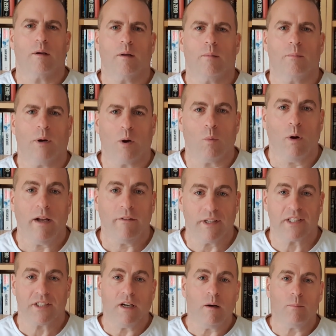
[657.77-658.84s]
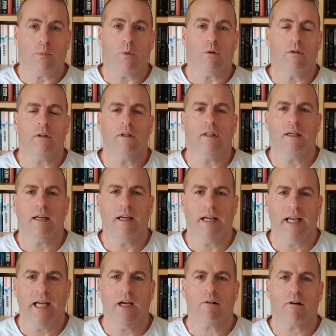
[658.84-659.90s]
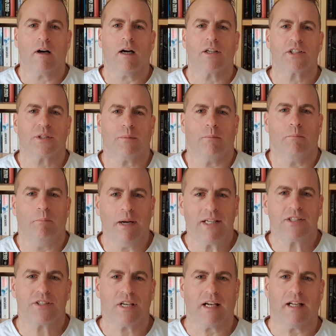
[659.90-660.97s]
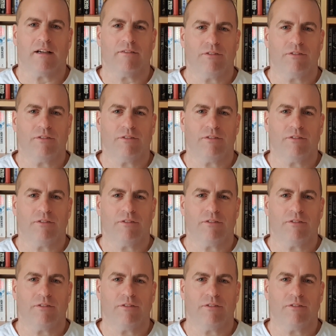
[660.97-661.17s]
And by way of example, here are some best-selling